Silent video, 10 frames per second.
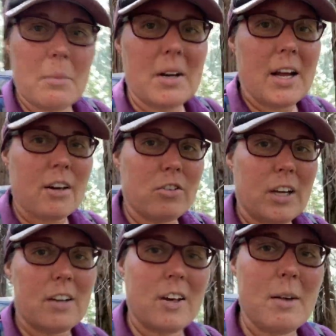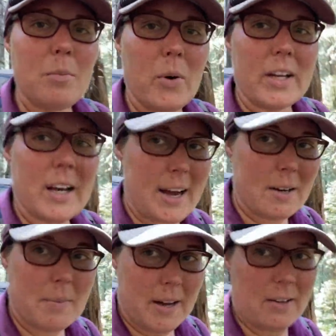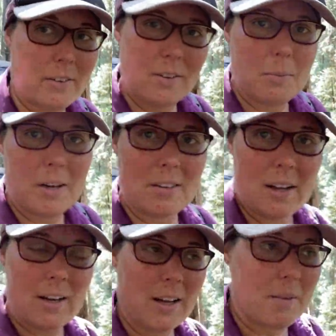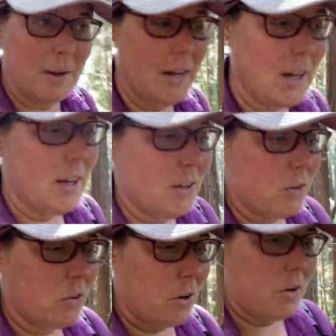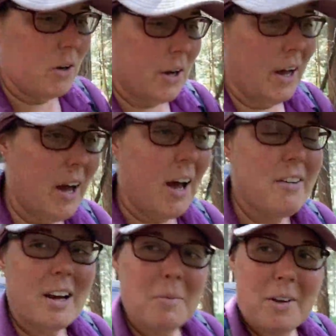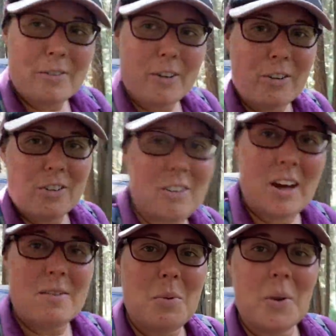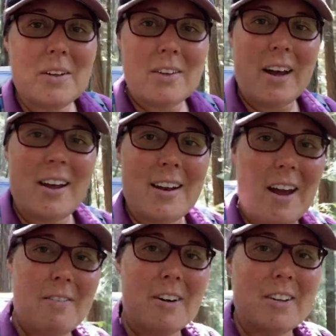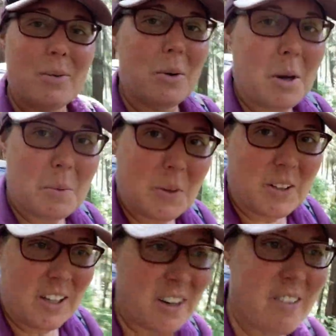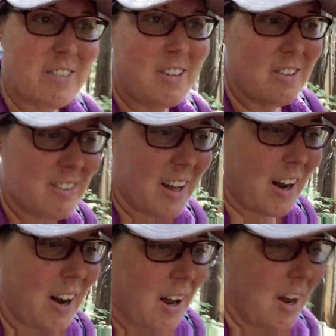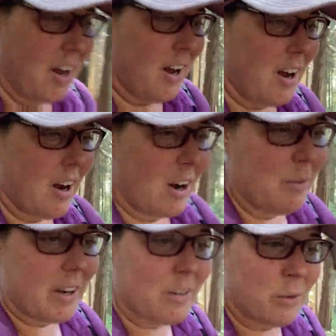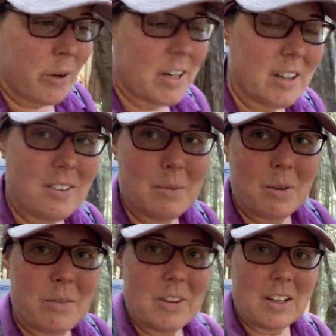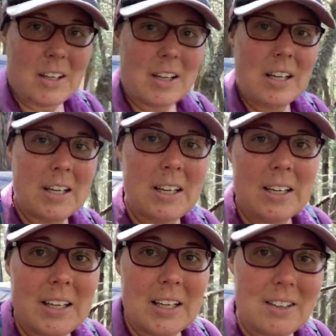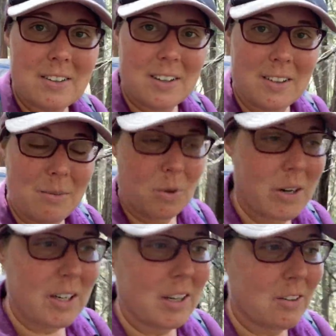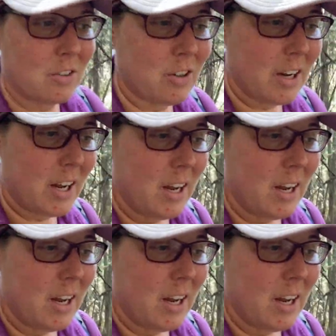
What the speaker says: and I actually got 10.9 miles in by 10 a.m. So I got my first 10.10. I finally woke up early enough to do that and avoided some of the heat in the morning yesterday.